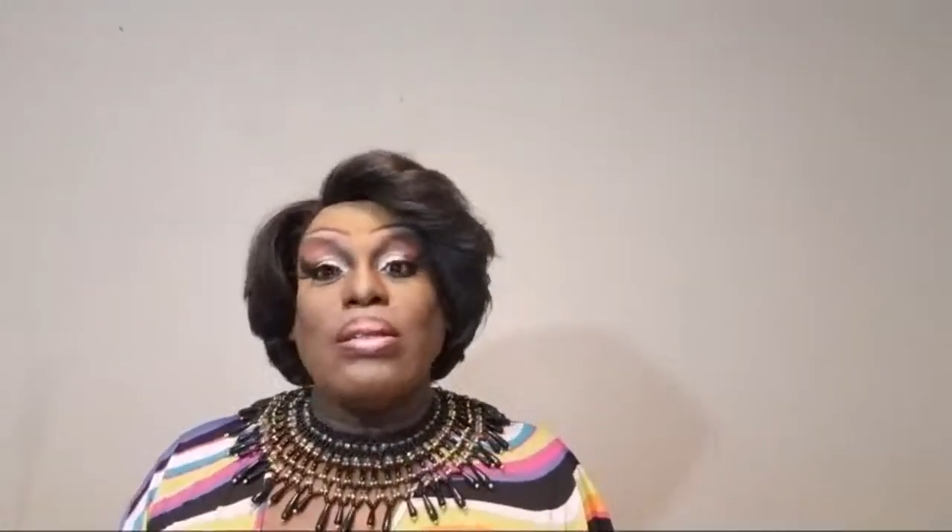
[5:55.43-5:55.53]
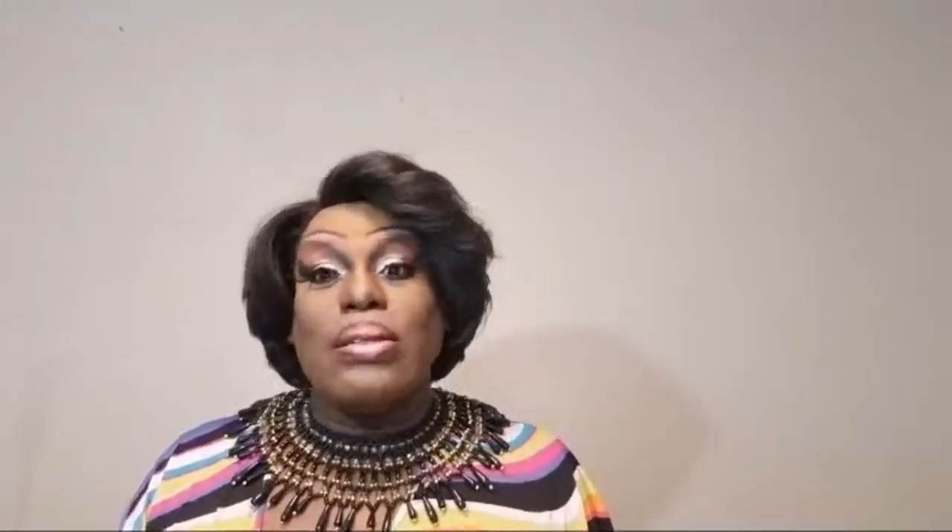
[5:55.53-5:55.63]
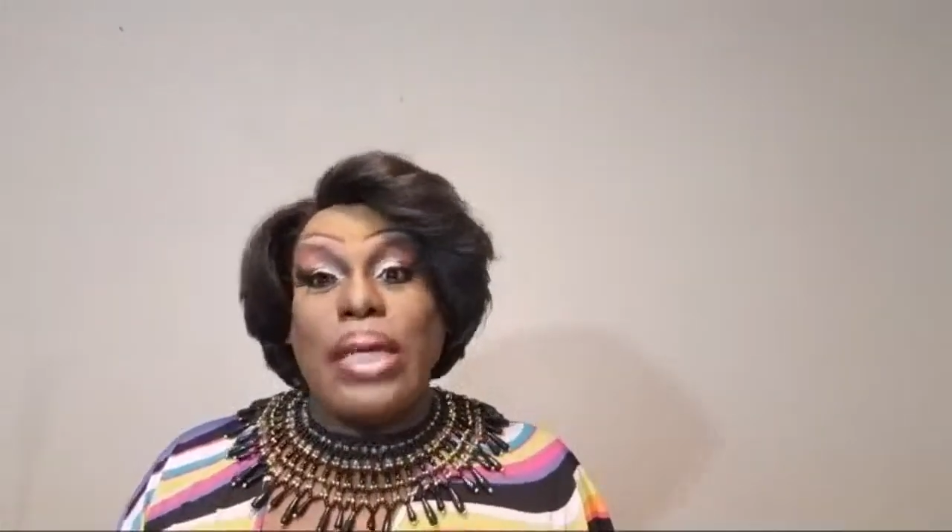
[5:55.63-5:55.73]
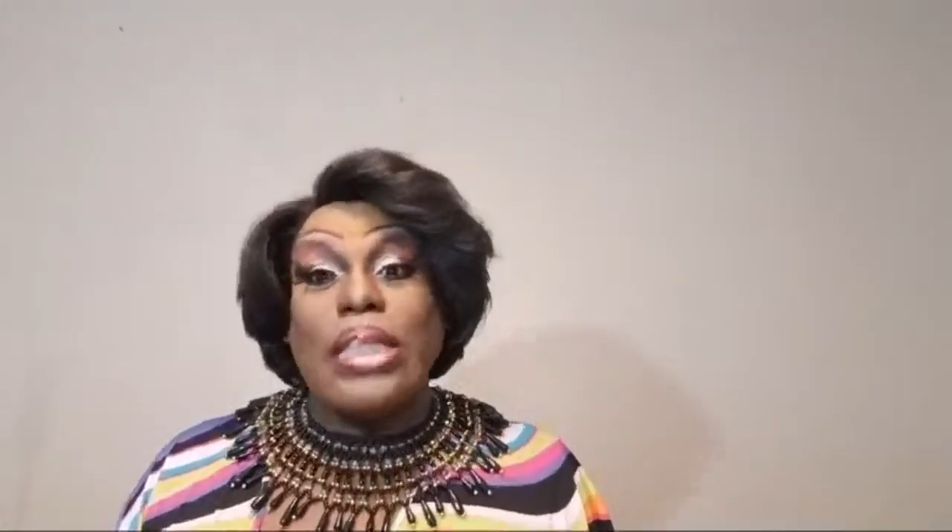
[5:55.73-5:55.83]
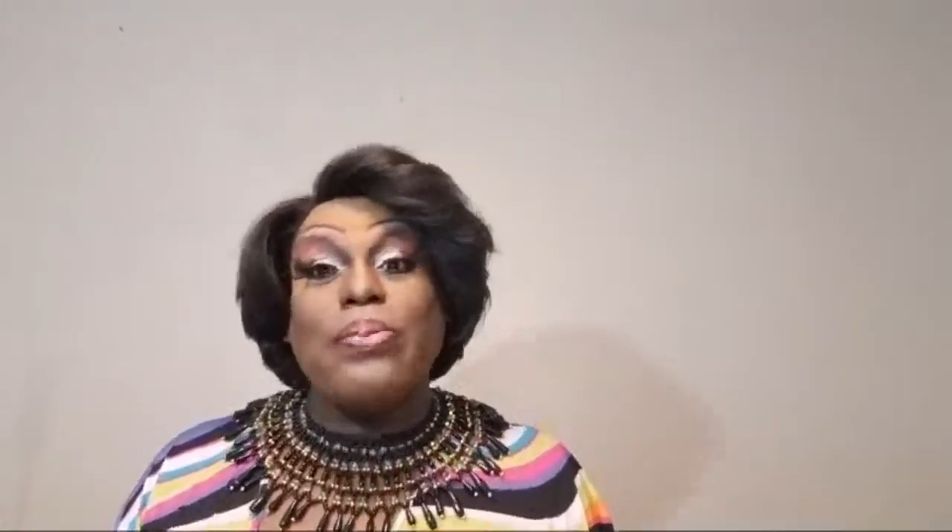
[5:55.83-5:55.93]

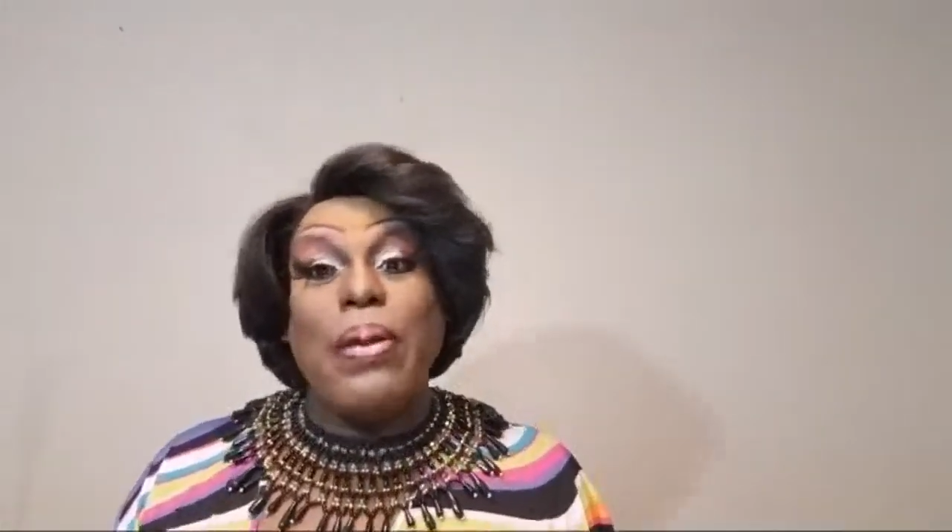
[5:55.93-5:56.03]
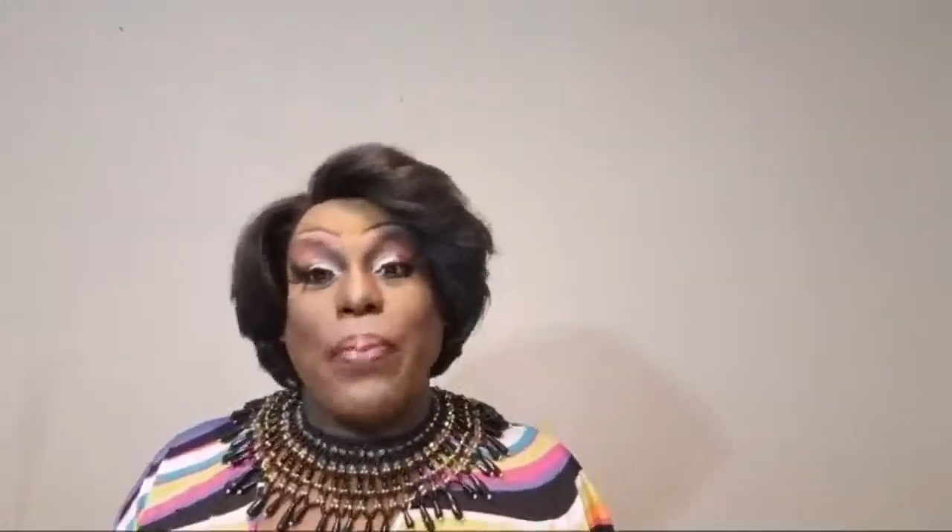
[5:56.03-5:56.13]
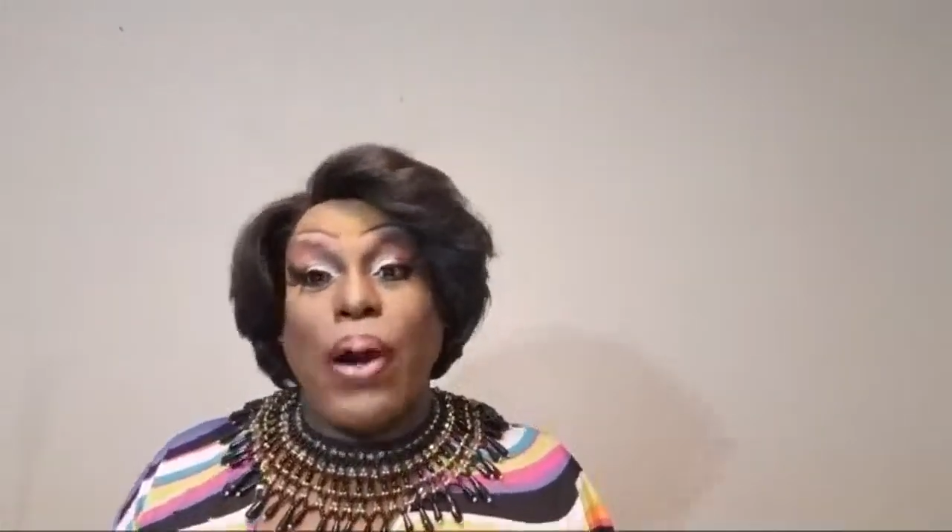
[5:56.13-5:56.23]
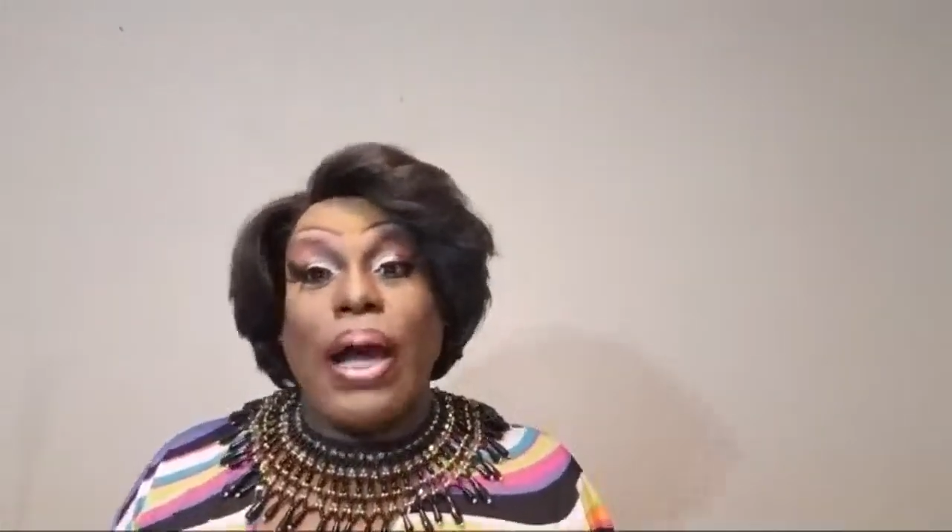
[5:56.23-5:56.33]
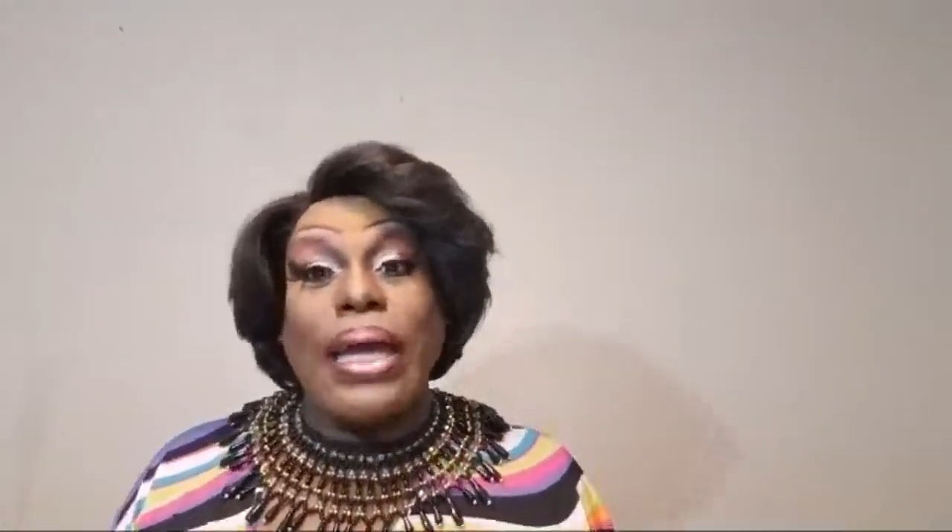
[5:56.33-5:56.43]
These
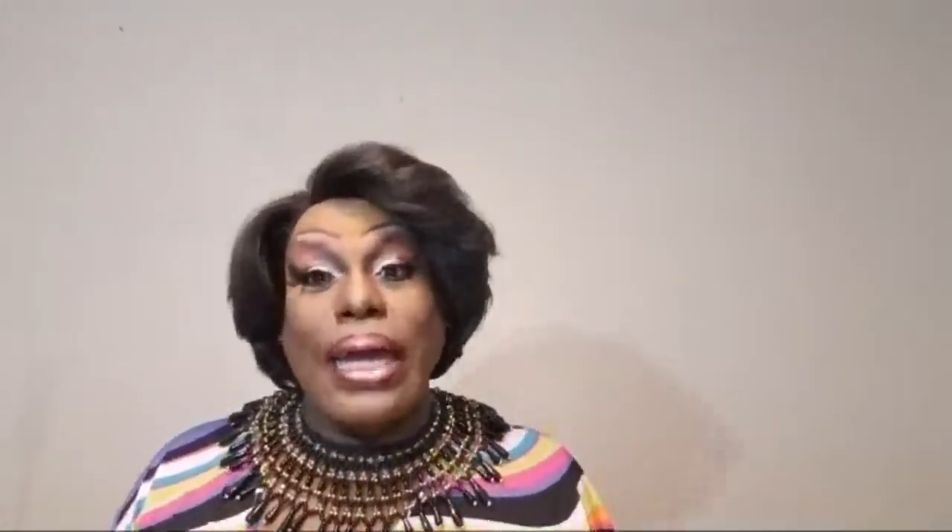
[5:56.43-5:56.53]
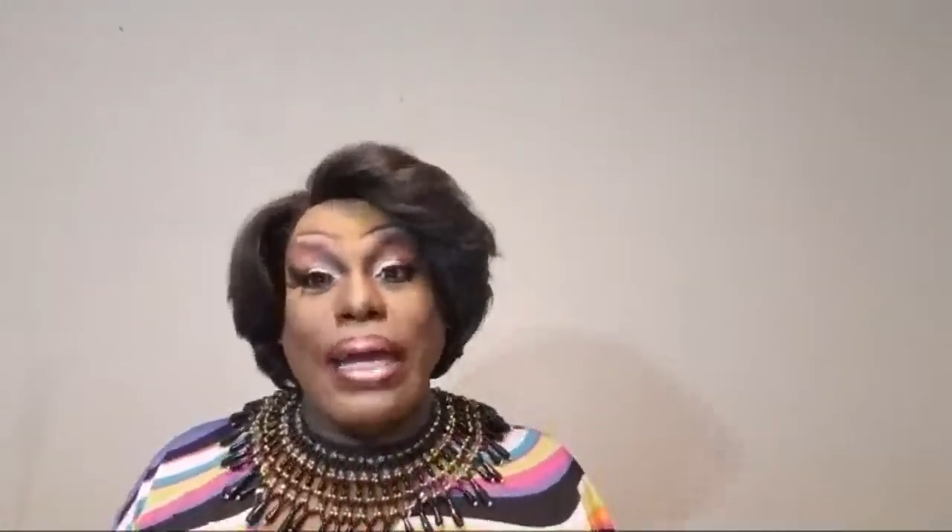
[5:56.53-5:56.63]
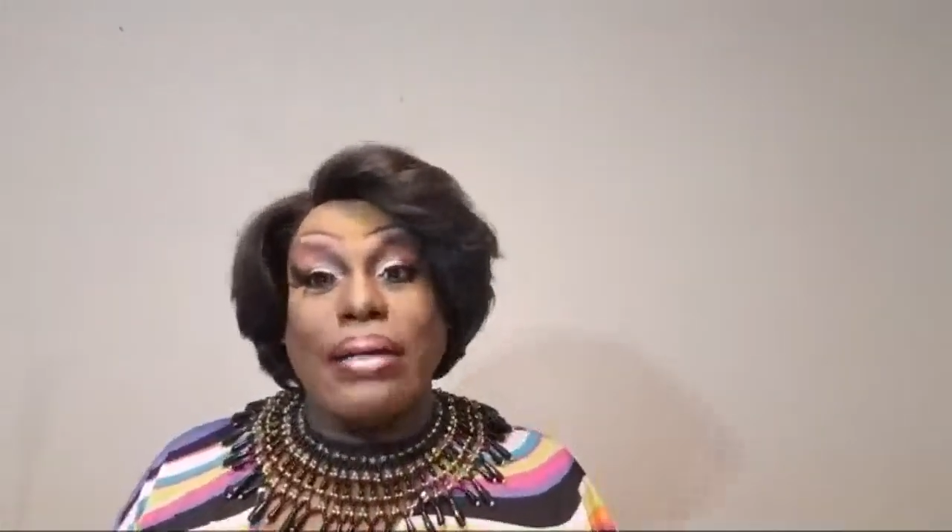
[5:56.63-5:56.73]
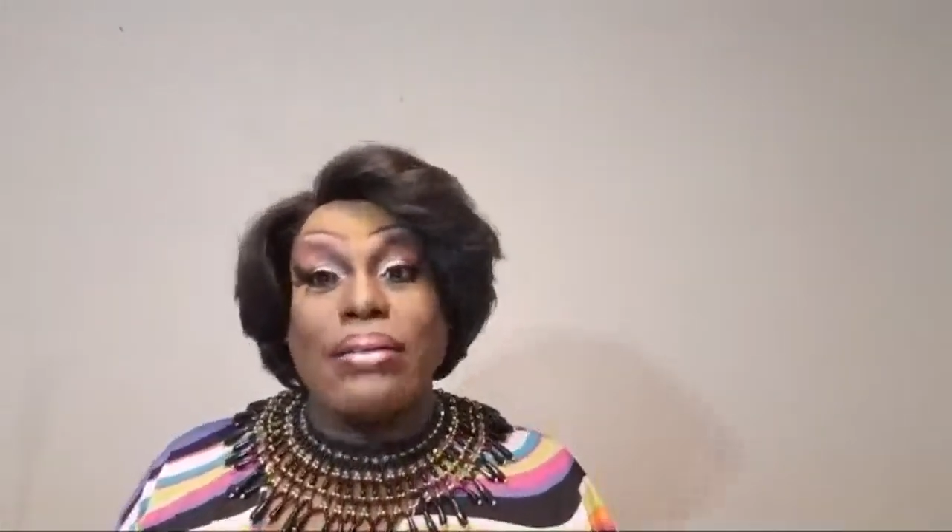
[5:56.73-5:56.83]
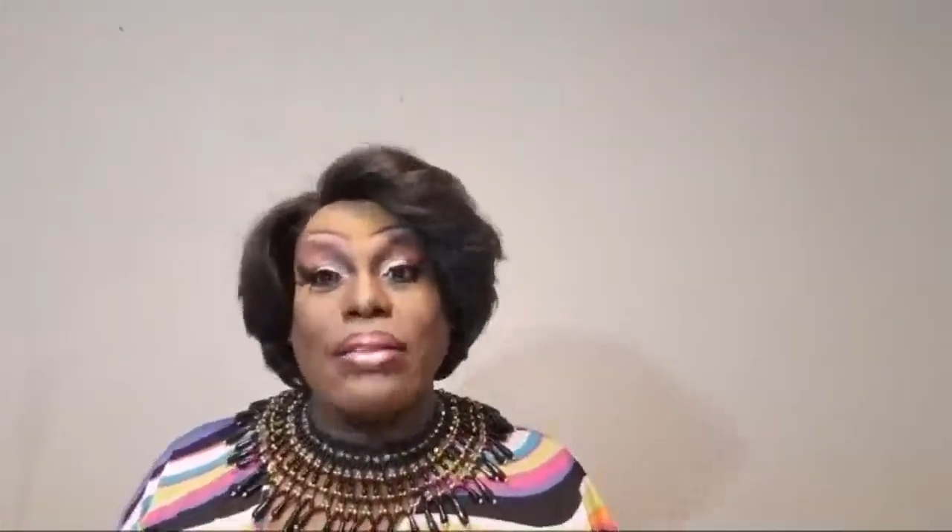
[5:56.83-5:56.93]
people are here.